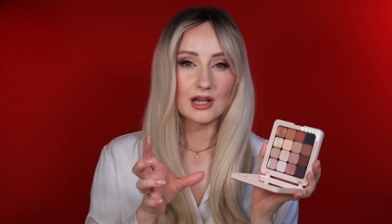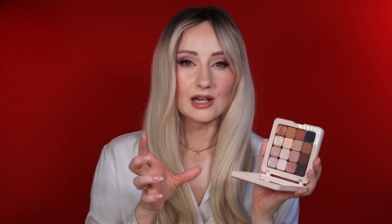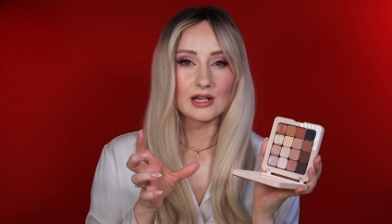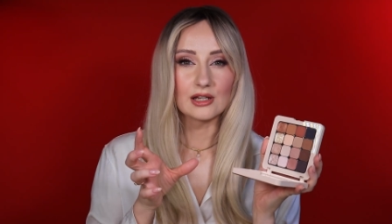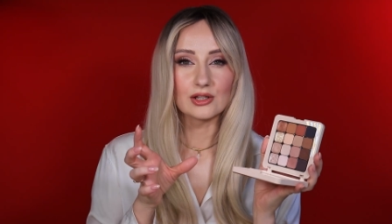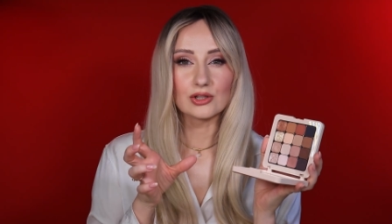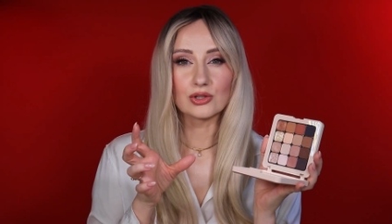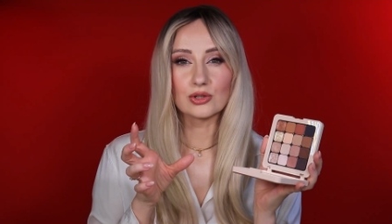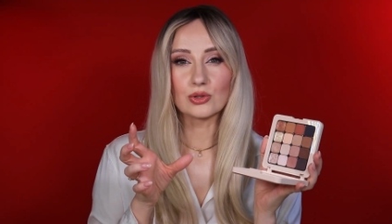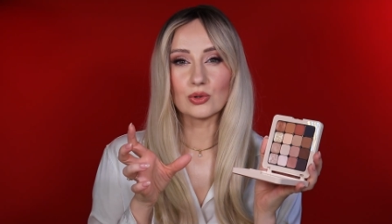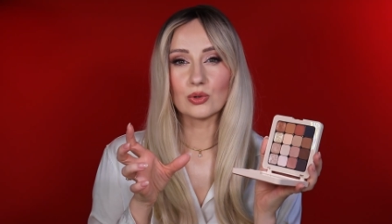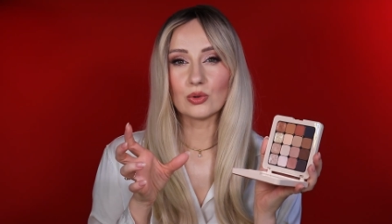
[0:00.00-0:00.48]

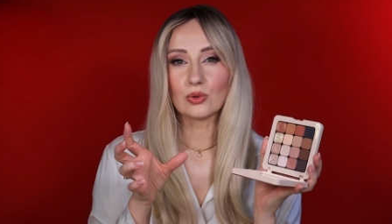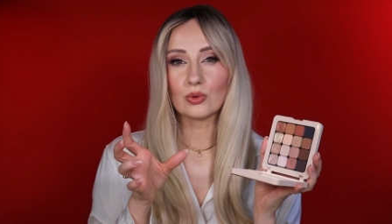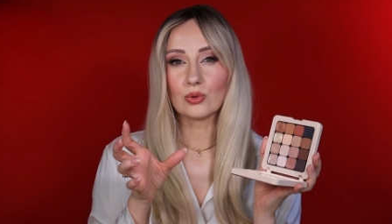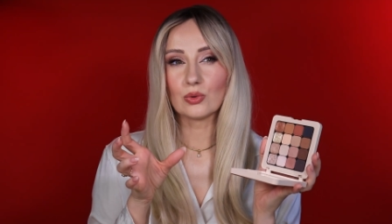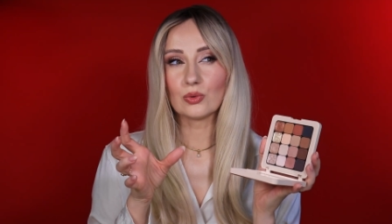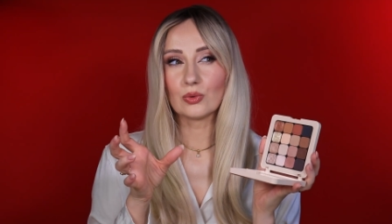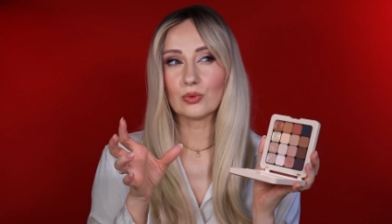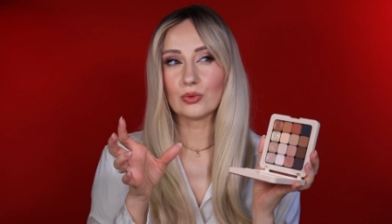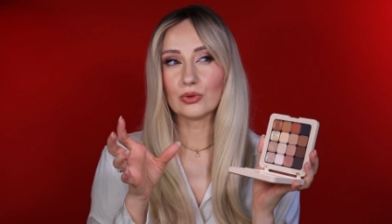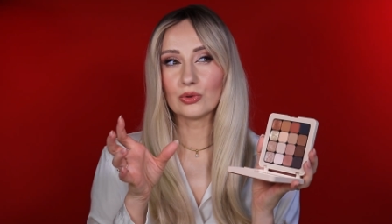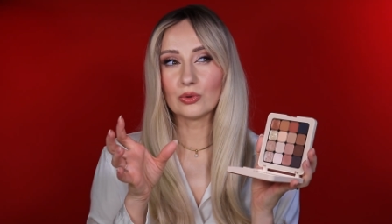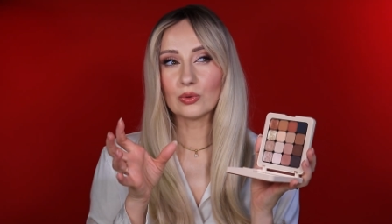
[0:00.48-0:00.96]

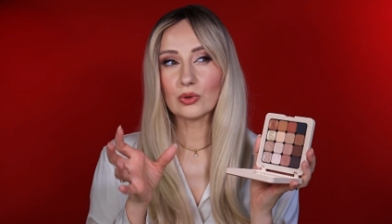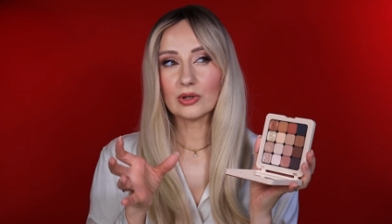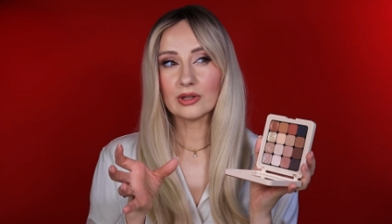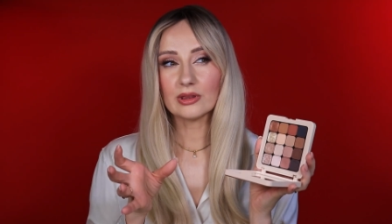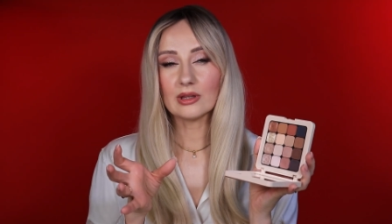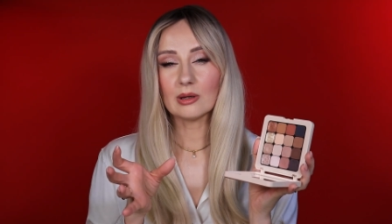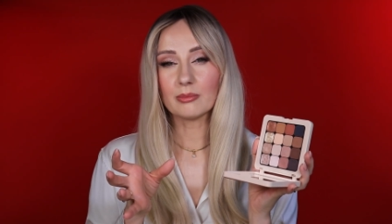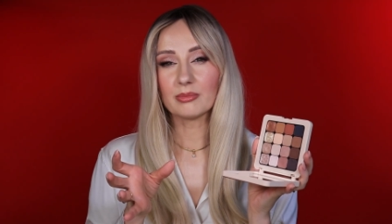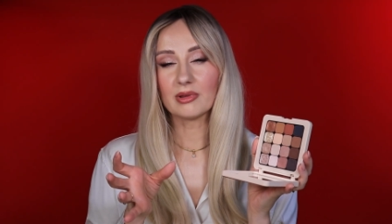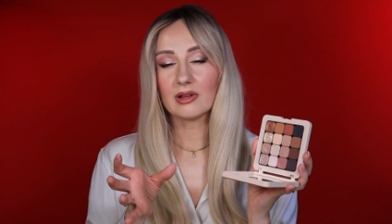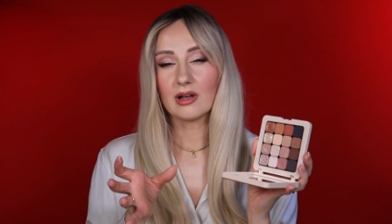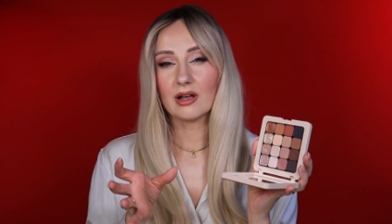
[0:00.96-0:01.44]
So you can
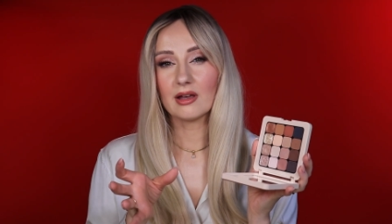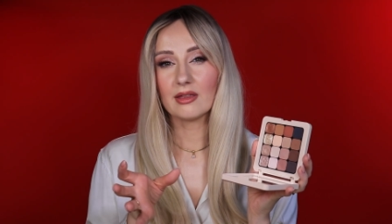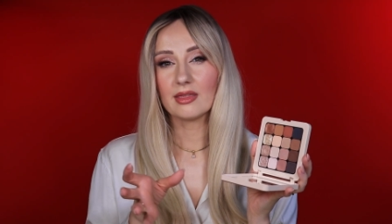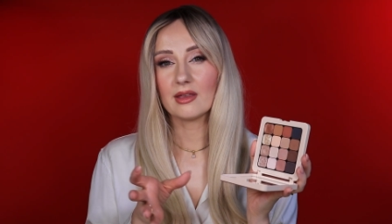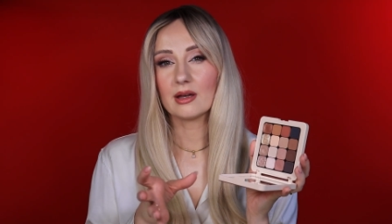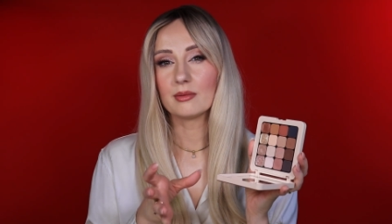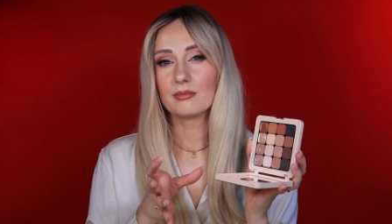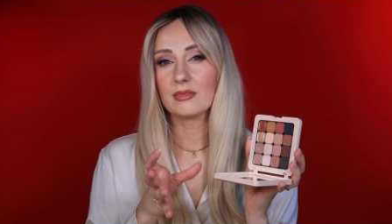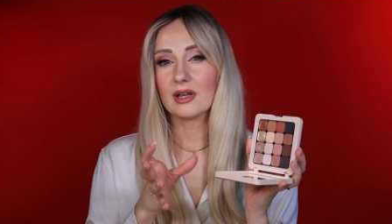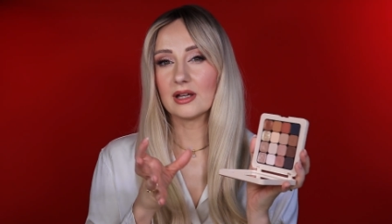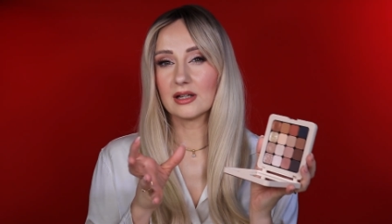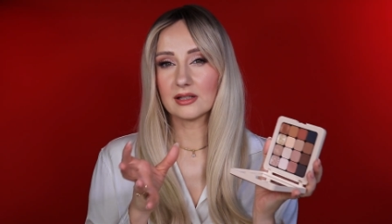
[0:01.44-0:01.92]
apply
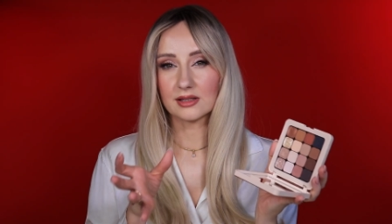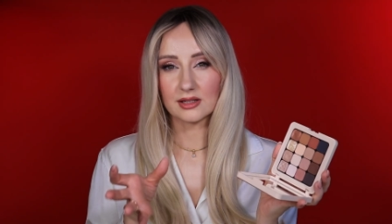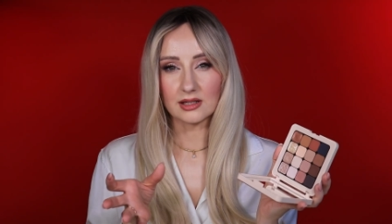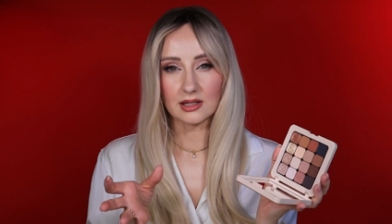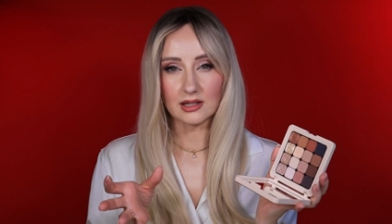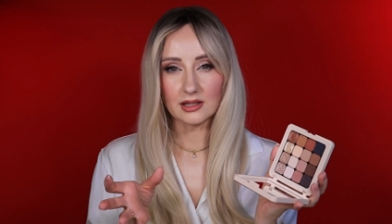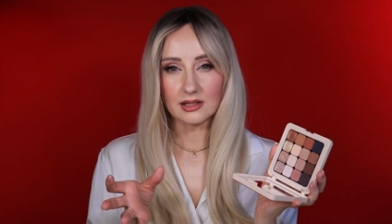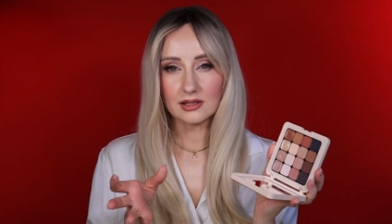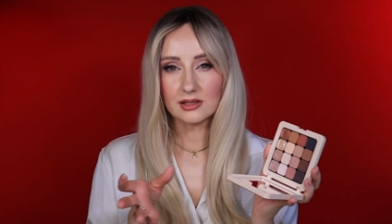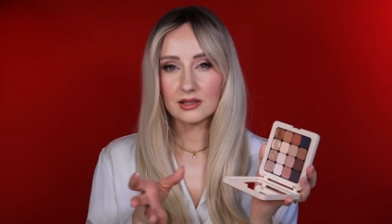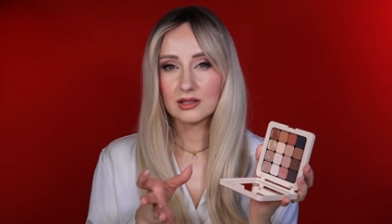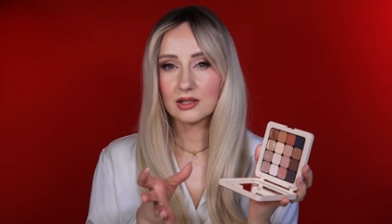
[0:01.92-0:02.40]
them as it
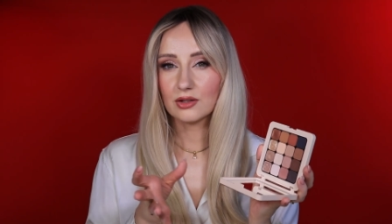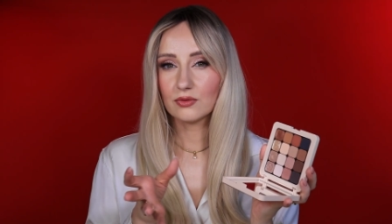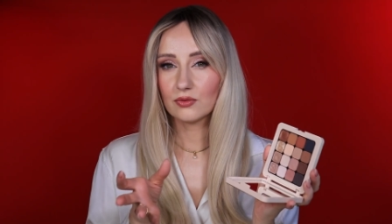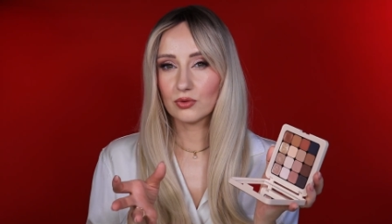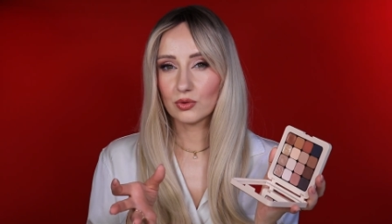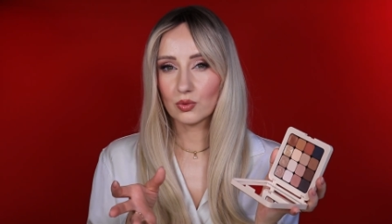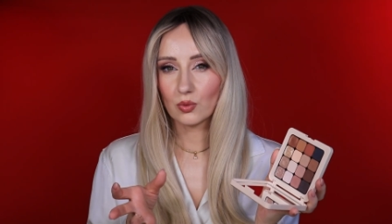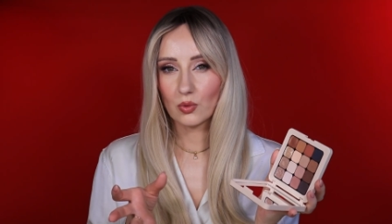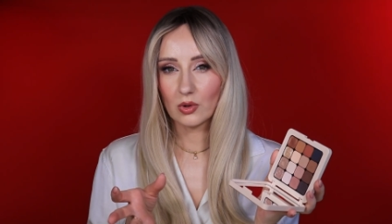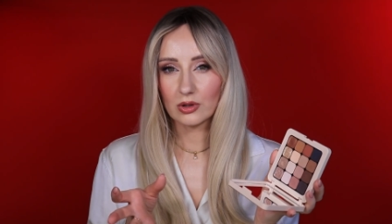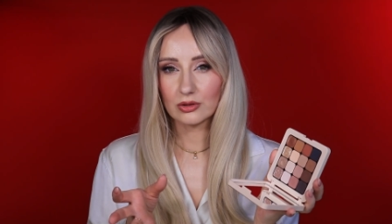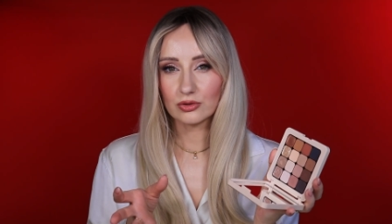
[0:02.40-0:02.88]
is if
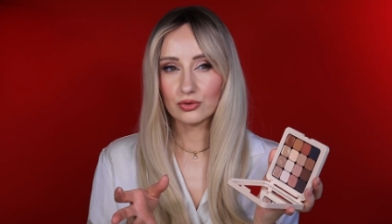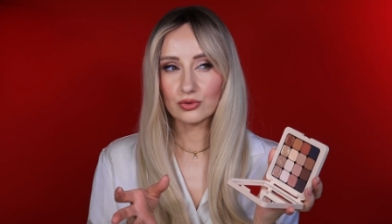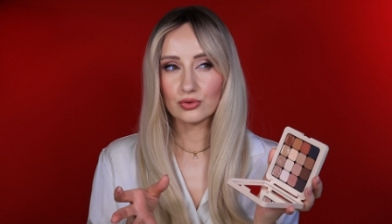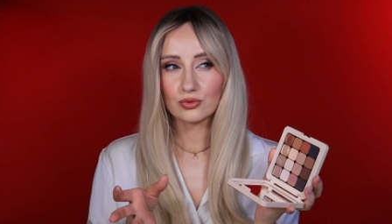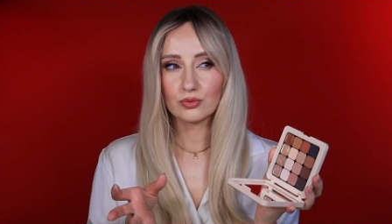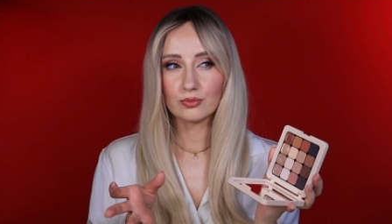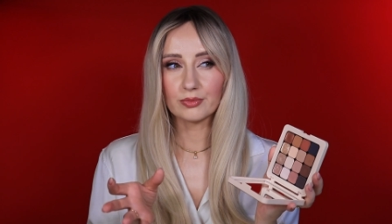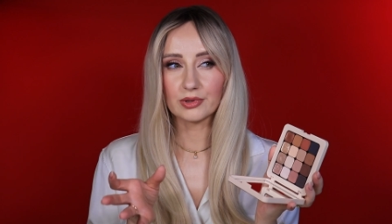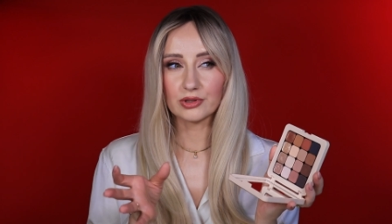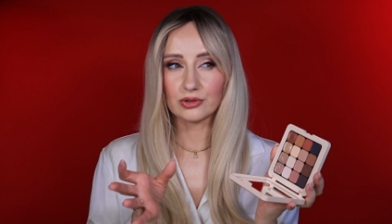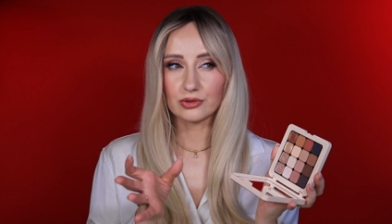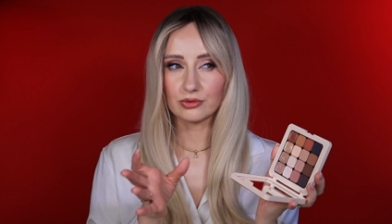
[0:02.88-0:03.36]
you want
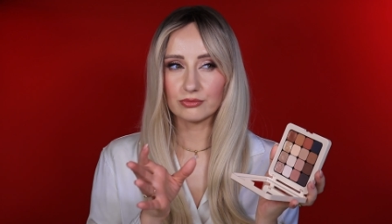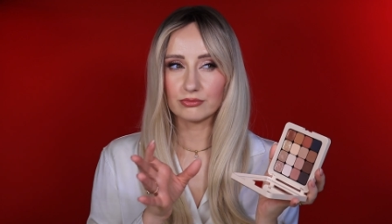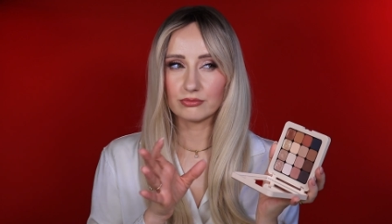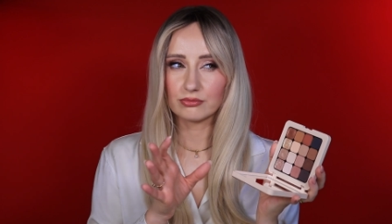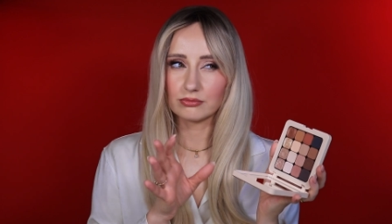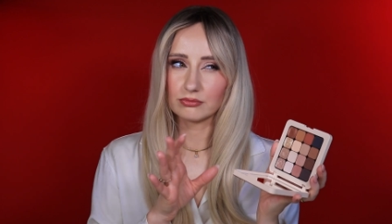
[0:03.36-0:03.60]
to, but